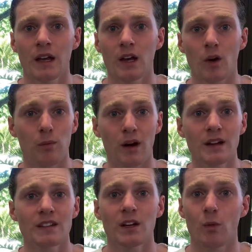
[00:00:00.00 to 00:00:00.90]
It'll probably
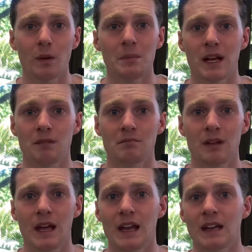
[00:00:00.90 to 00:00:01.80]
take one minute.
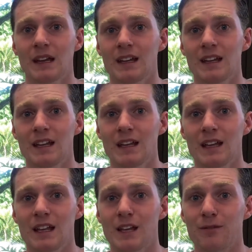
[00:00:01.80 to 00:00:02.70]
And
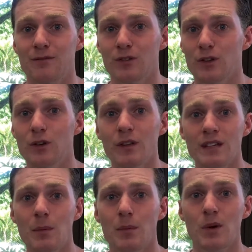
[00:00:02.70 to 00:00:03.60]
if you're the
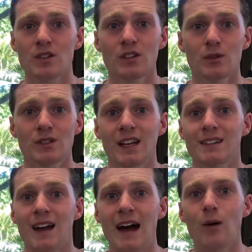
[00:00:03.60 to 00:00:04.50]
type of person who
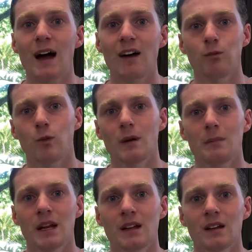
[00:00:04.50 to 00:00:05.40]
says, I don't have one
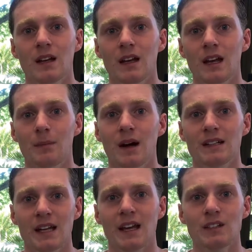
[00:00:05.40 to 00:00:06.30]
minute in my
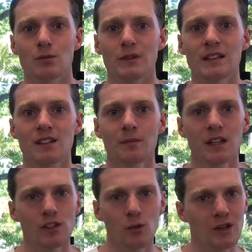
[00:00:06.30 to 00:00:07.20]
day to read
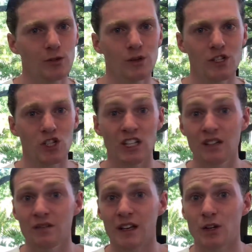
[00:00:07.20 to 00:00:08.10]
something you want to
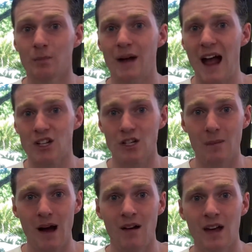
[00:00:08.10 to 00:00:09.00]
achieve that you're passionate
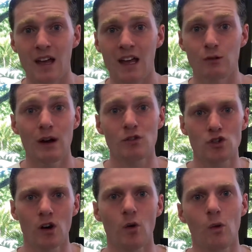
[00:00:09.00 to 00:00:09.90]
about and you have a
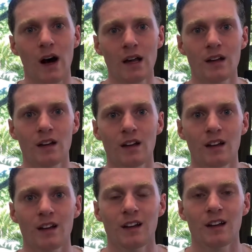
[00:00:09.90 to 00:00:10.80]
strong why,
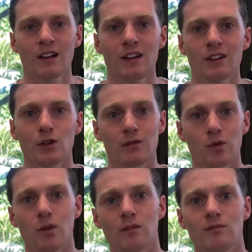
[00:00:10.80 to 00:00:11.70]
you're a
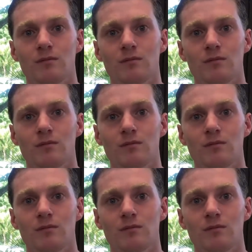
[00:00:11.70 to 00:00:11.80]
fool.